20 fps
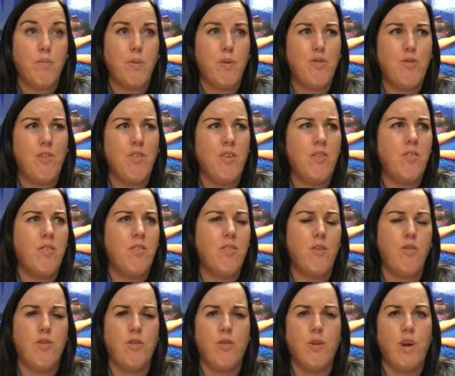But she does
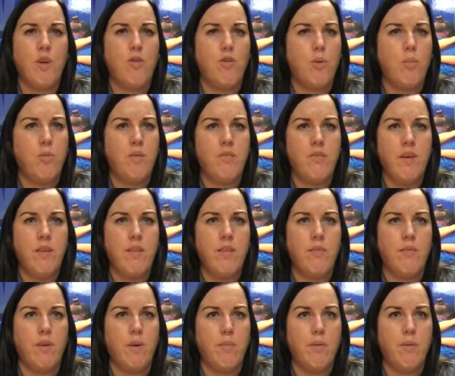such a great job defensively.